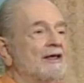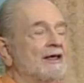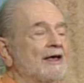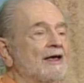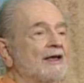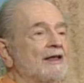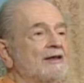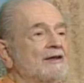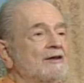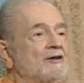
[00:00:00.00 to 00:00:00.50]

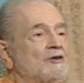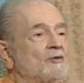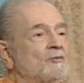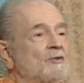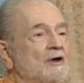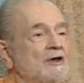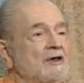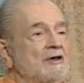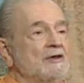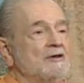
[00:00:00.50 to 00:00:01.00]
And to
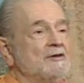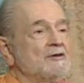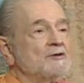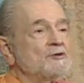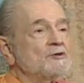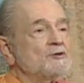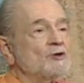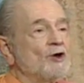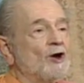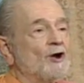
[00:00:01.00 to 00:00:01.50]
my
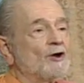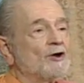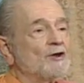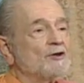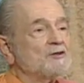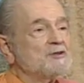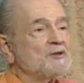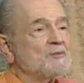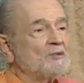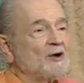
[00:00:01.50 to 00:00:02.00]
shock
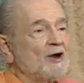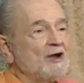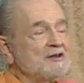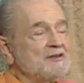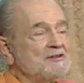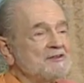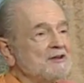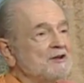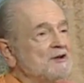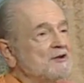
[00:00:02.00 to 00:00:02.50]
and
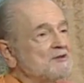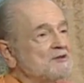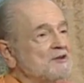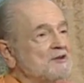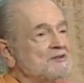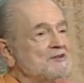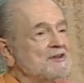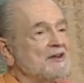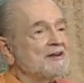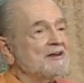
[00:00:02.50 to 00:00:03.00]
surprise, he also
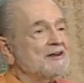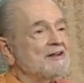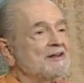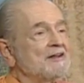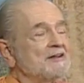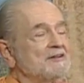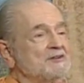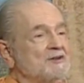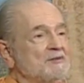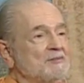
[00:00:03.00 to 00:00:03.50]
said
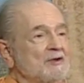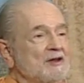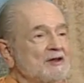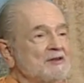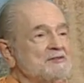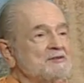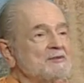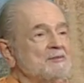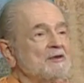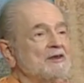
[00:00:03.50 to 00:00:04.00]
that she
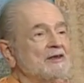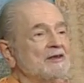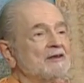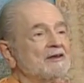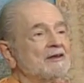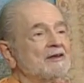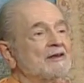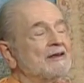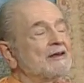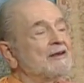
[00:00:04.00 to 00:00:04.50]
blessed me
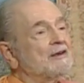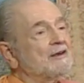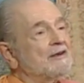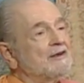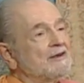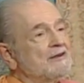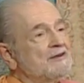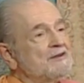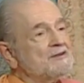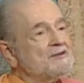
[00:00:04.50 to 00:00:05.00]

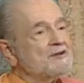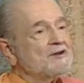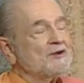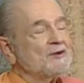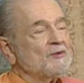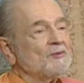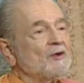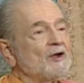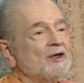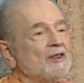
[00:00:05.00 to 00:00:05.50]
in a
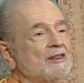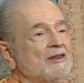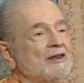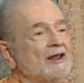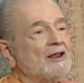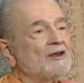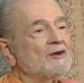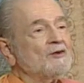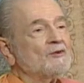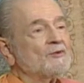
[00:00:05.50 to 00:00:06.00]
certain way that
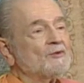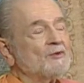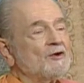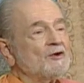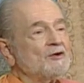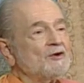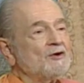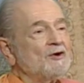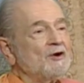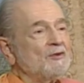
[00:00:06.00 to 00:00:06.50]
I don't
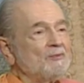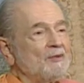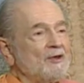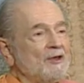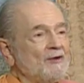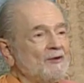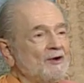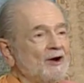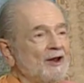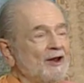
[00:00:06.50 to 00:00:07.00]
want to
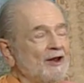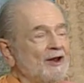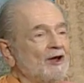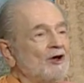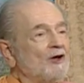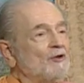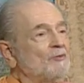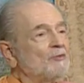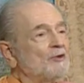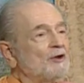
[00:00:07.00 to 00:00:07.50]
repeat right
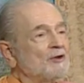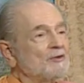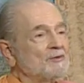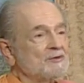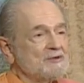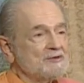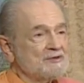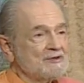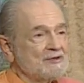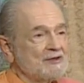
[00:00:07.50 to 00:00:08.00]
now, but it
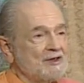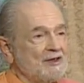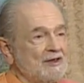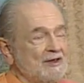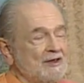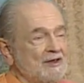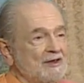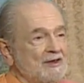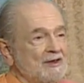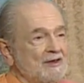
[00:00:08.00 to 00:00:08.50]
was
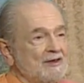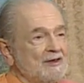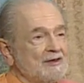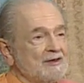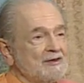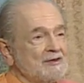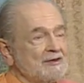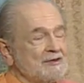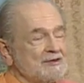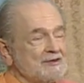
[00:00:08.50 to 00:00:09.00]

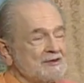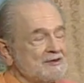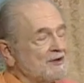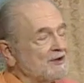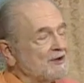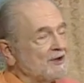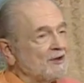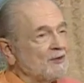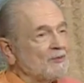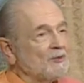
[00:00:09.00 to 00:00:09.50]

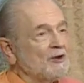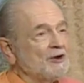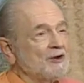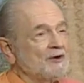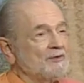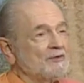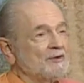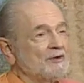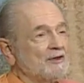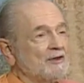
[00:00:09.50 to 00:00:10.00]
certainly
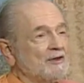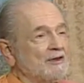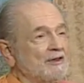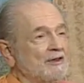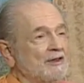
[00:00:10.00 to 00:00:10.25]
wonderful.